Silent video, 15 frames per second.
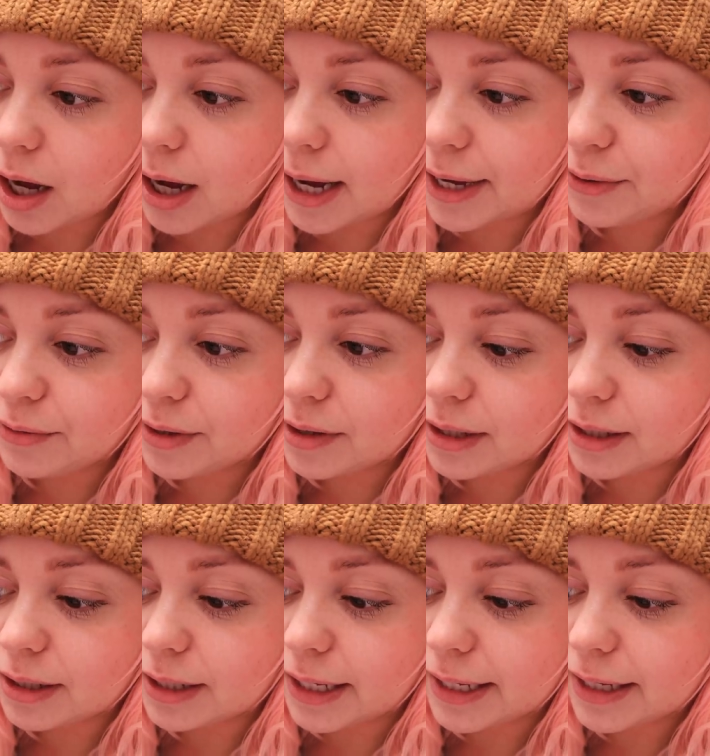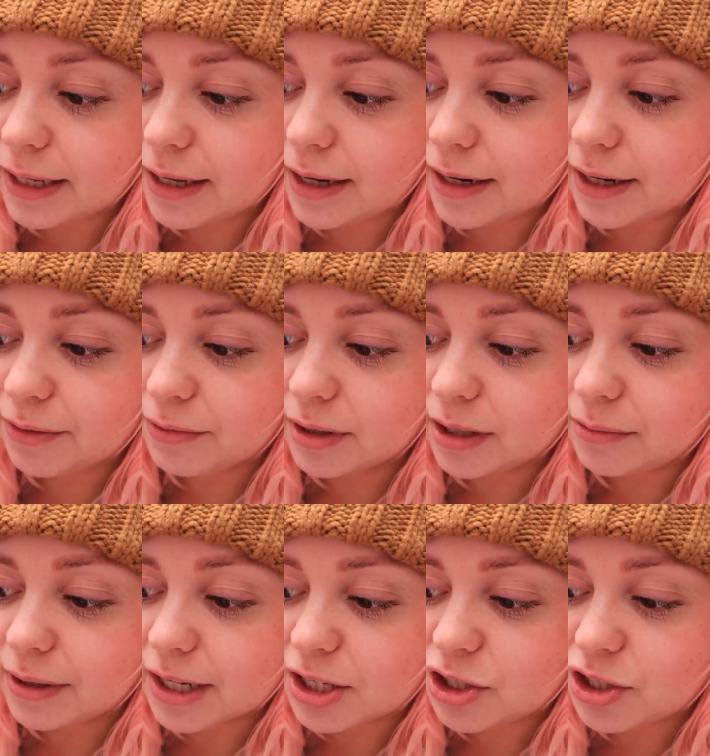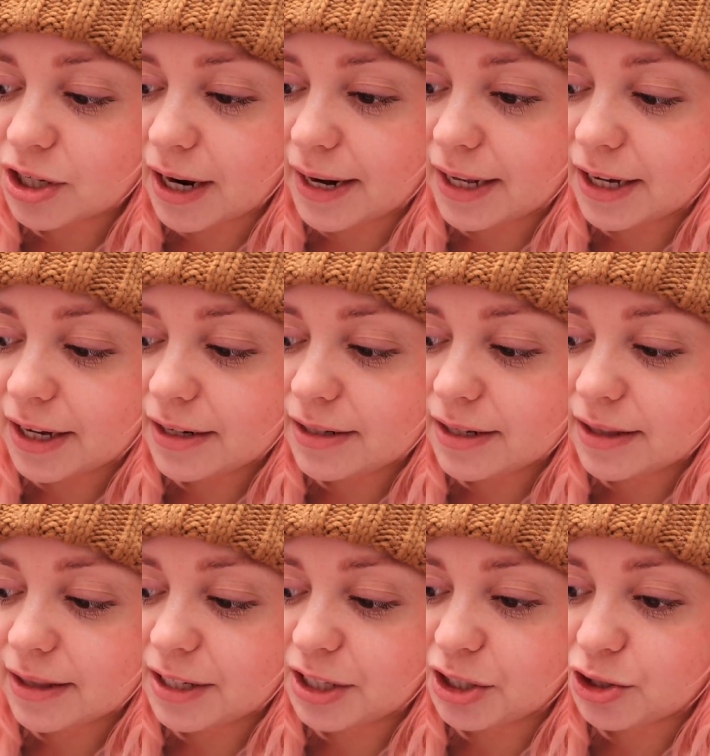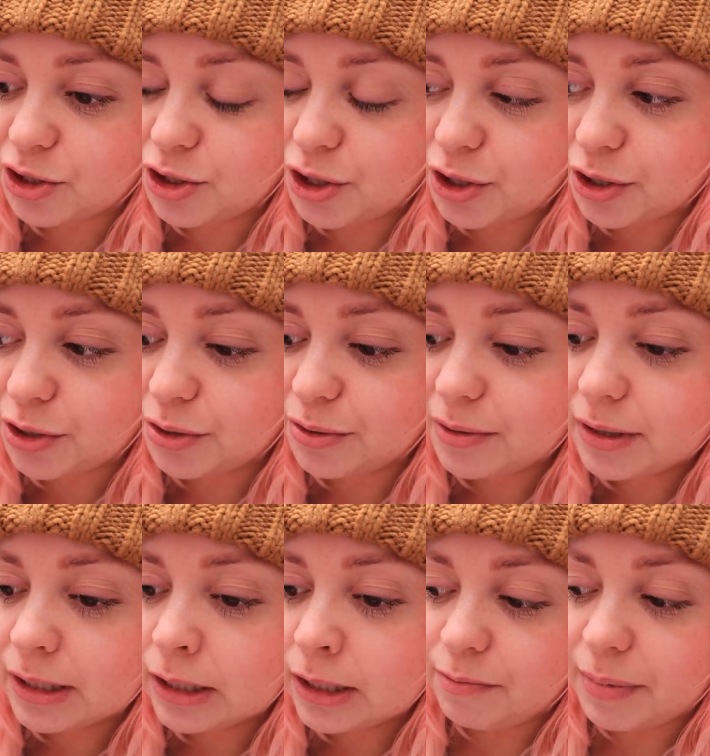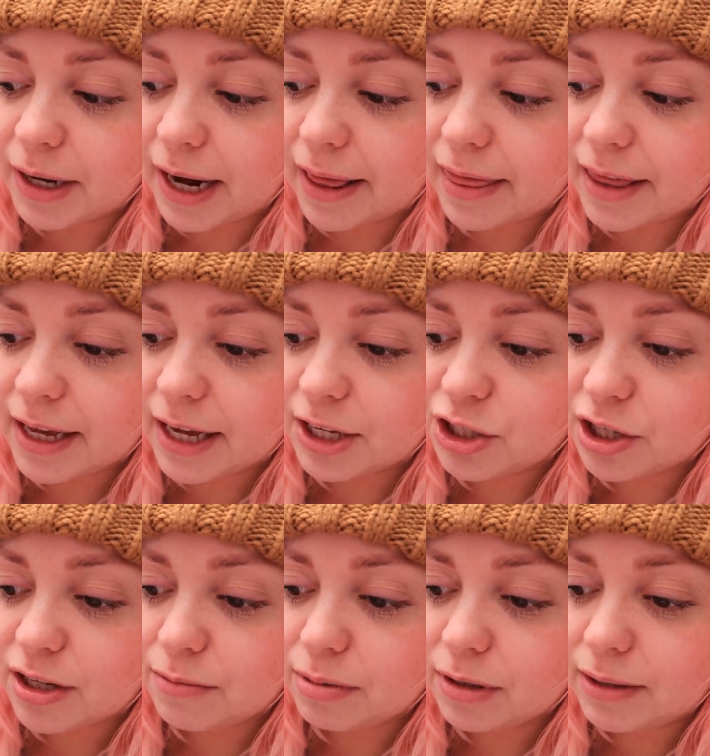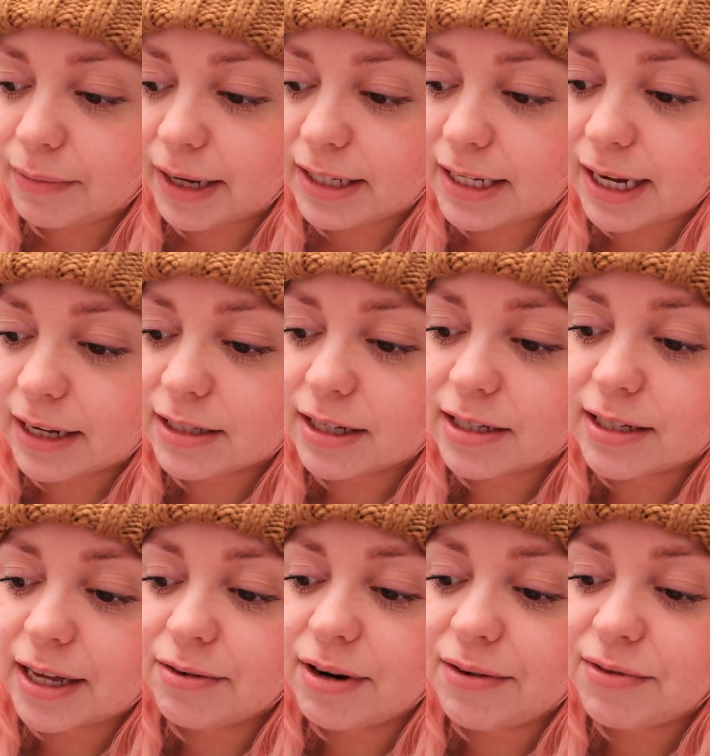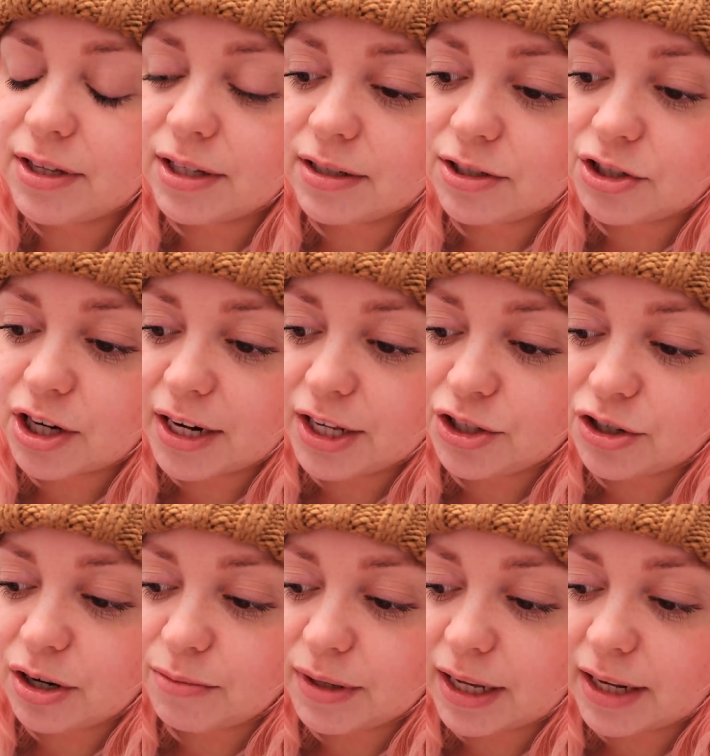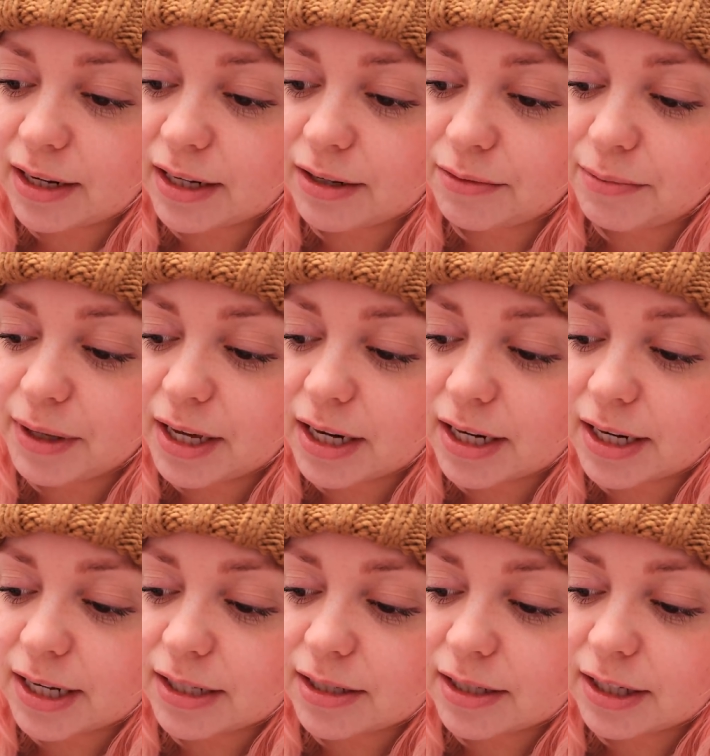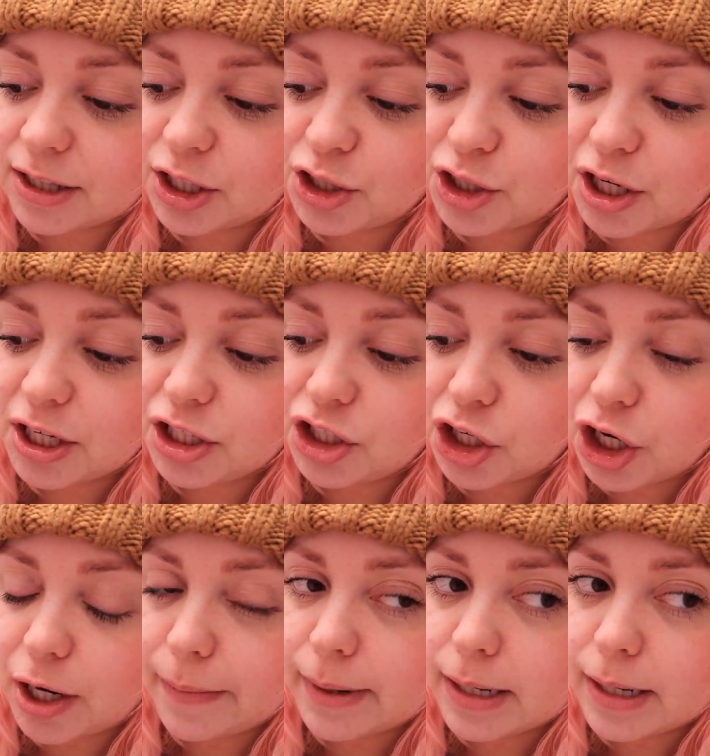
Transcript: I really like it, and I really want a shiny hunt in there too, but I think I should complete my decks because I don't have the shiny charm yet, and it would be kind of nice to get the shiny charm.